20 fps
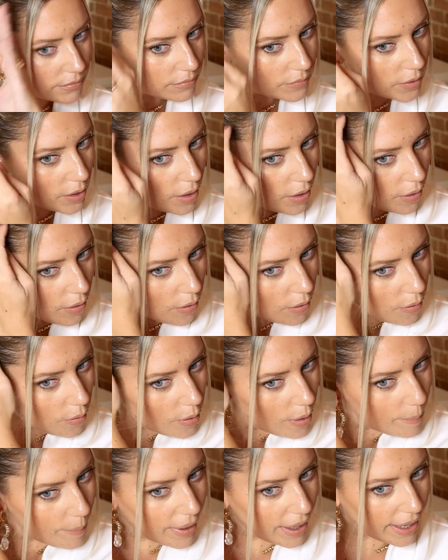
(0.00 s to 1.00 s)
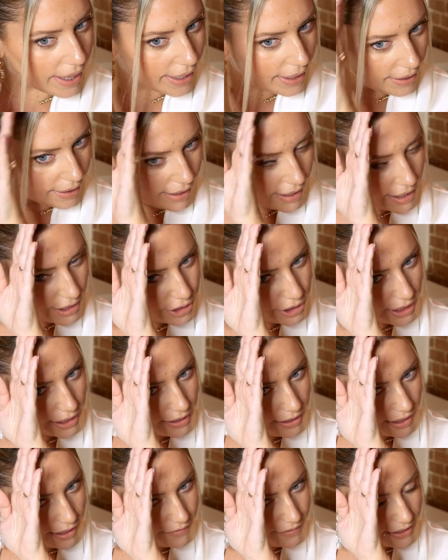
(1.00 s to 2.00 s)
Oh my gosh, I
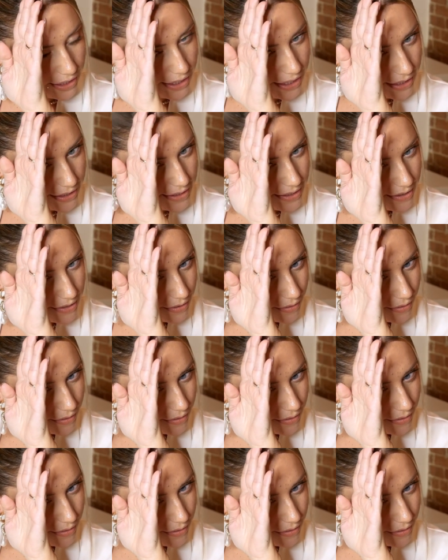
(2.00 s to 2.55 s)
love it.